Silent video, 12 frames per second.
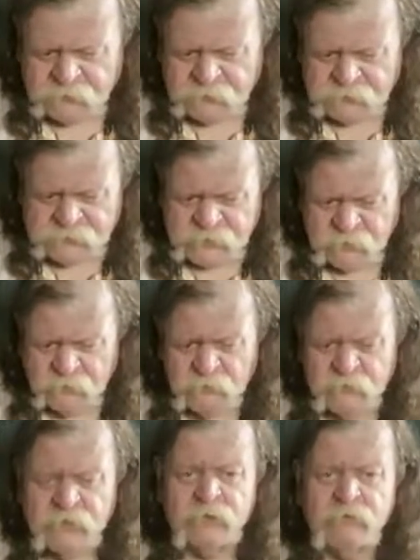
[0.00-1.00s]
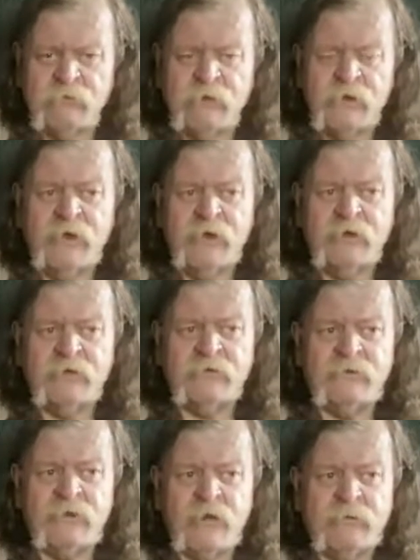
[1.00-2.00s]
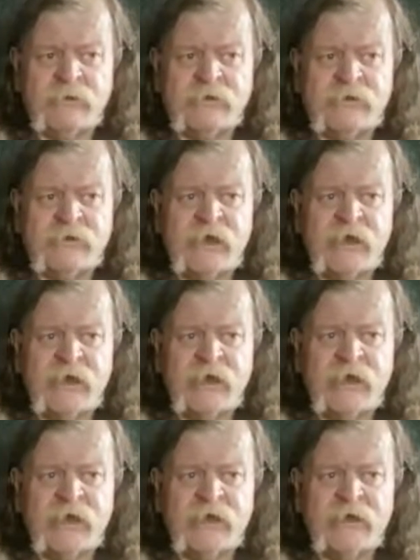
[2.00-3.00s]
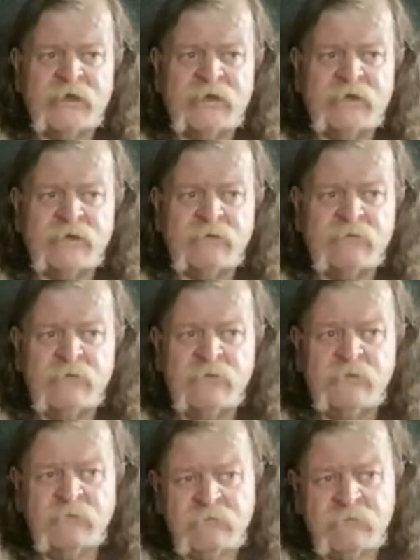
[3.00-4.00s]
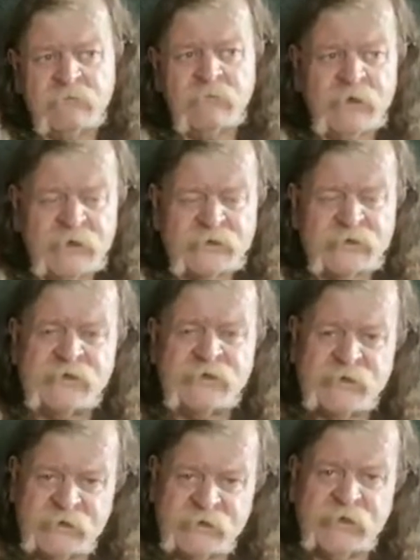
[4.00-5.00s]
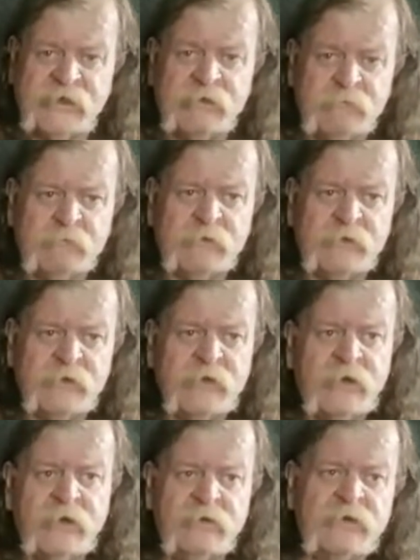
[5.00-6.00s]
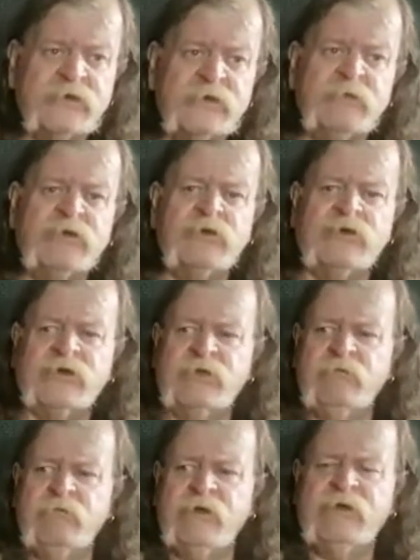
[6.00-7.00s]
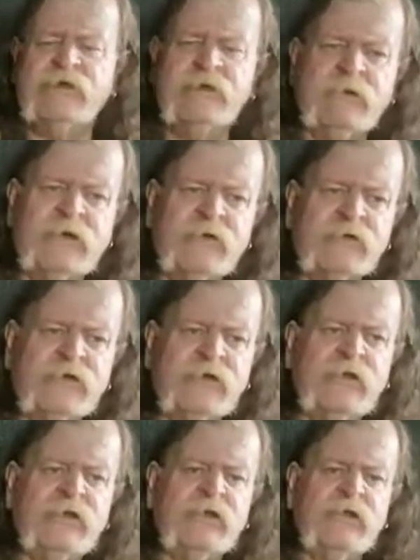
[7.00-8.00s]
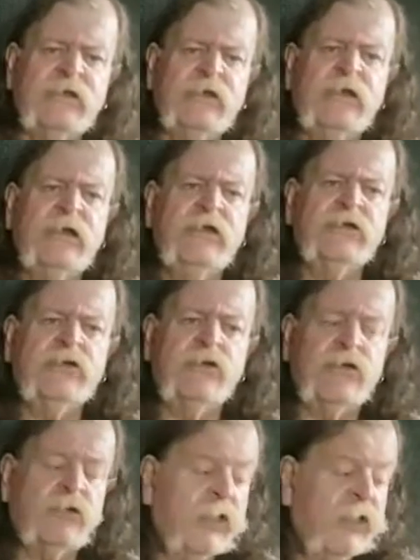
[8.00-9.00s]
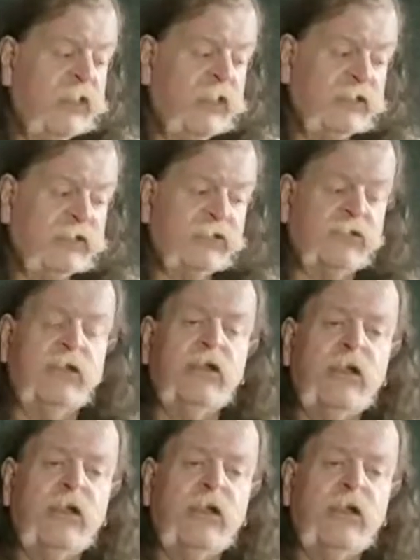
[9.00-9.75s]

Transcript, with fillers: So, you know, Derby today is, it's a city, but there's some interesting bits about it. It's got a great history.